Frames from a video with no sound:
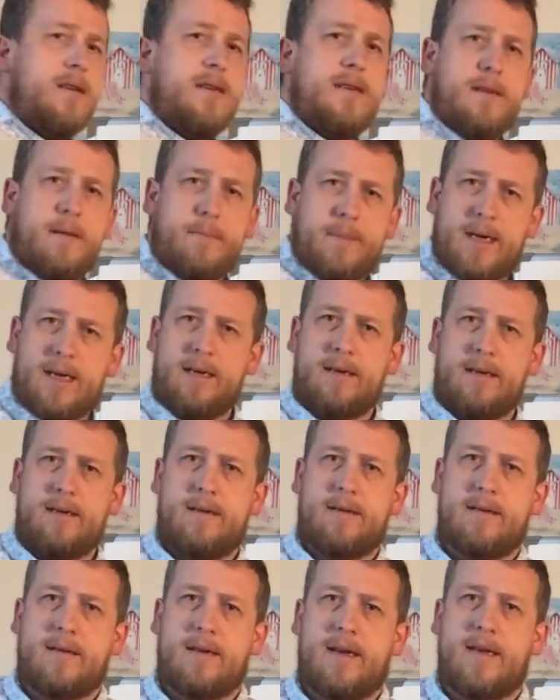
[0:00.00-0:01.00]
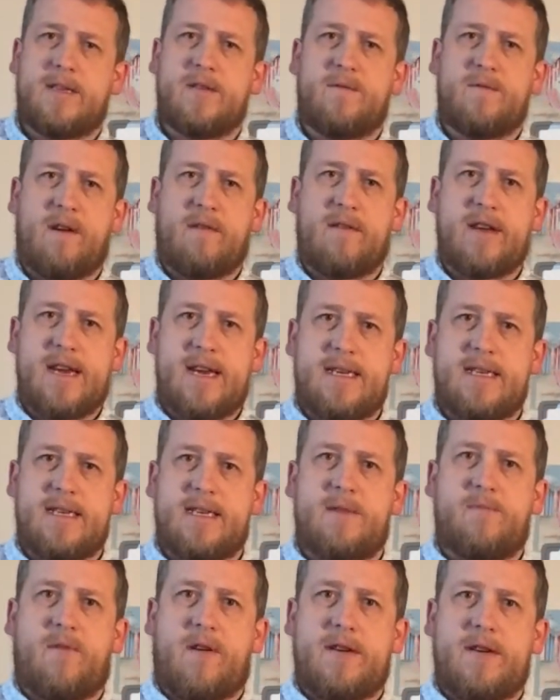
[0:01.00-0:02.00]
Doubling, it's a very
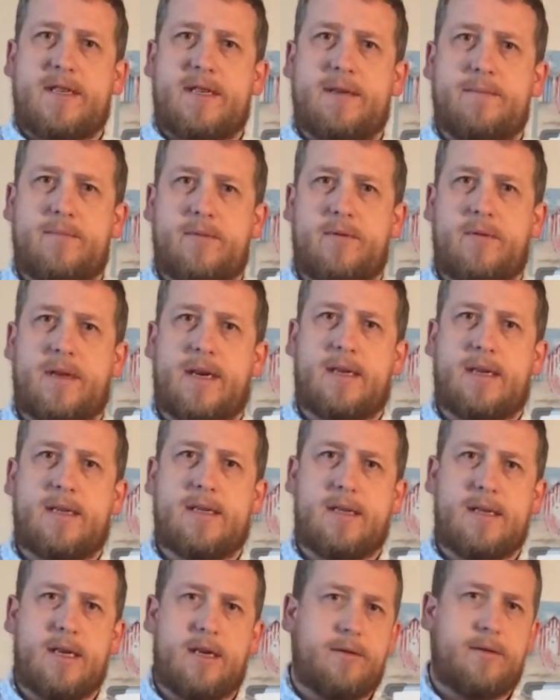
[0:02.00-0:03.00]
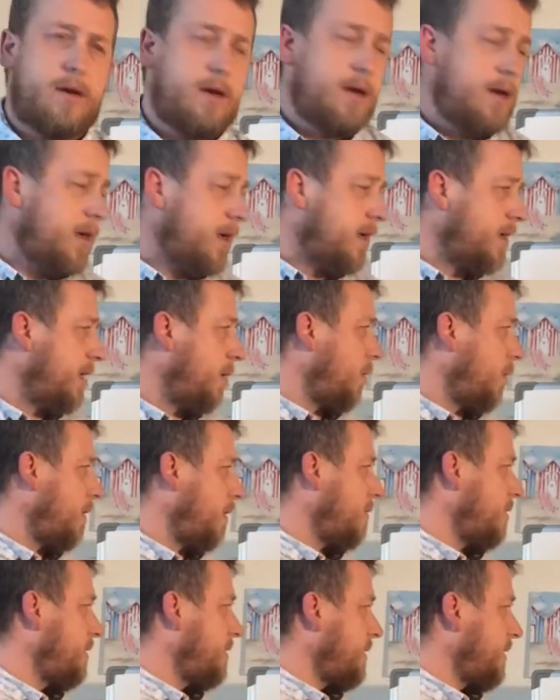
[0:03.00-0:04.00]
easy and very simple thing to do. Now what I
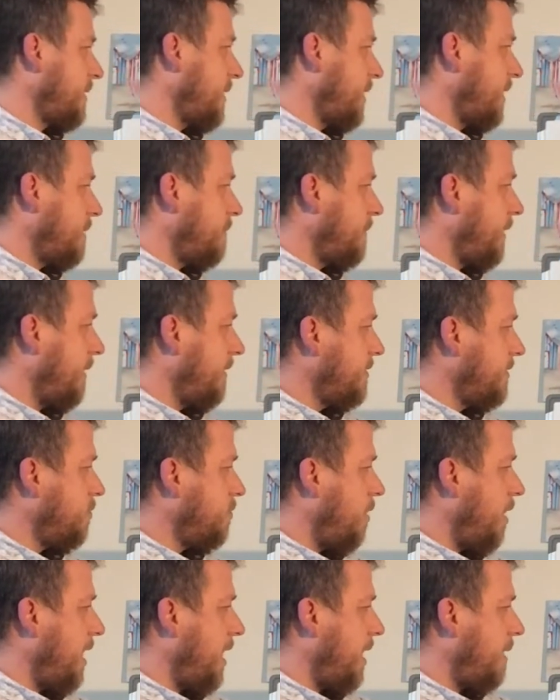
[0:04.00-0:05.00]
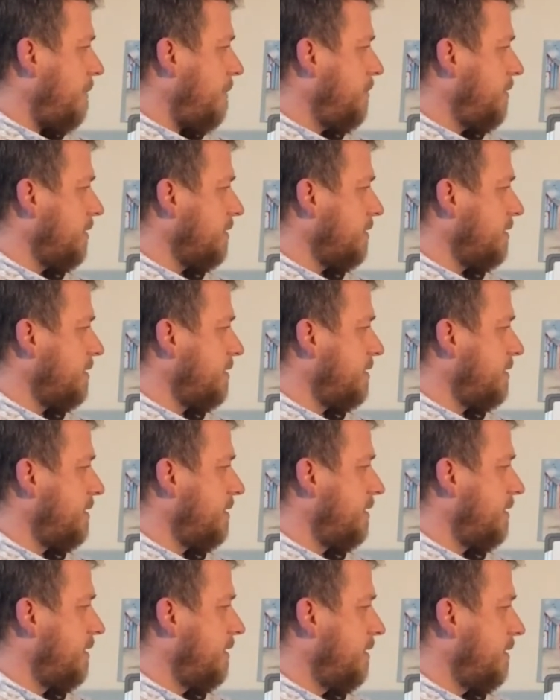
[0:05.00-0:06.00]
want you to think about is what happens
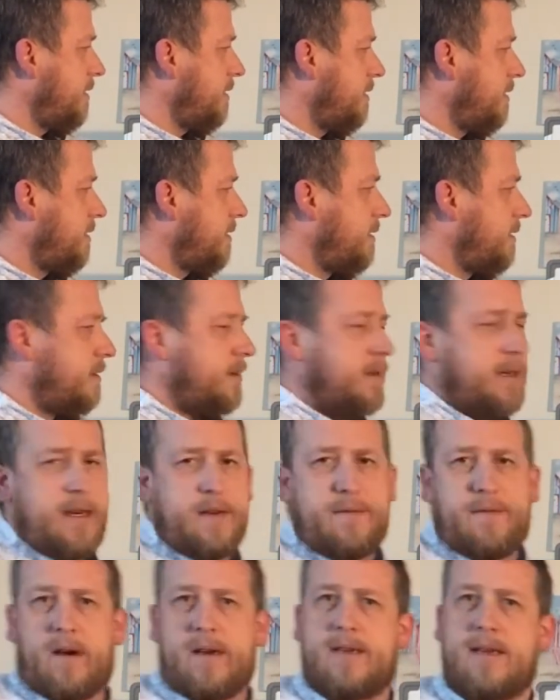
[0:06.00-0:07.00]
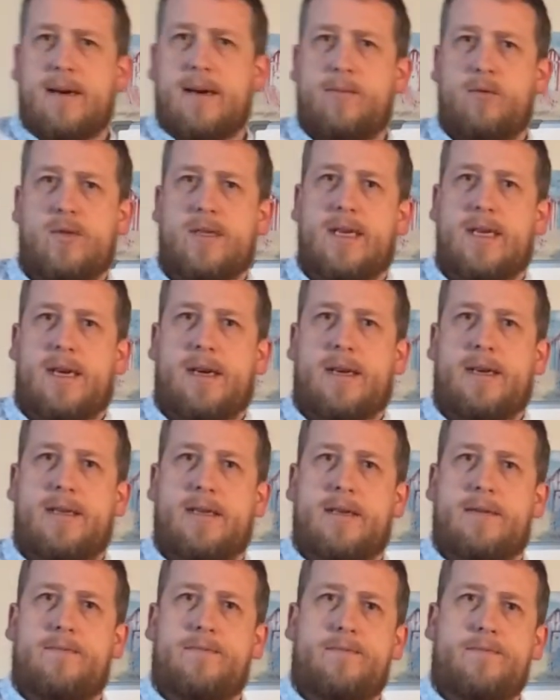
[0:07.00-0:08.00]
if I double
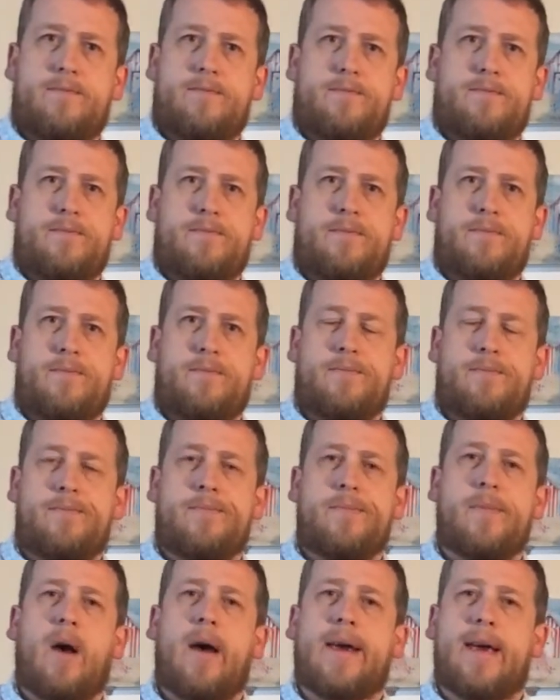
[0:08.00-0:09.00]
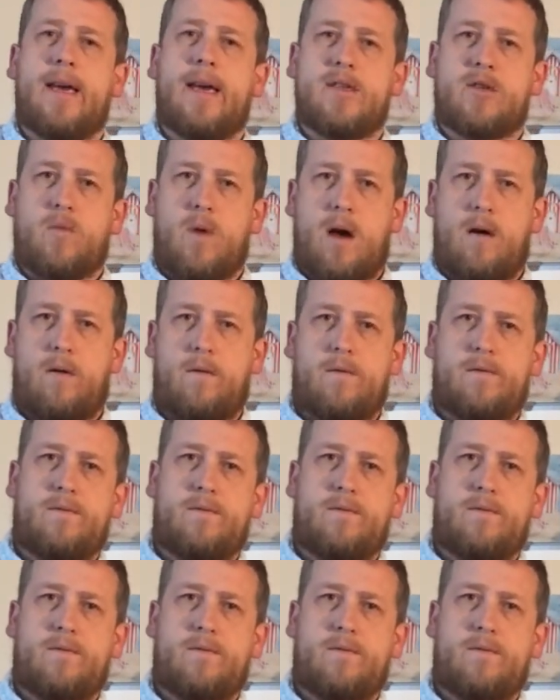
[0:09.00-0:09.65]
6? I get 12.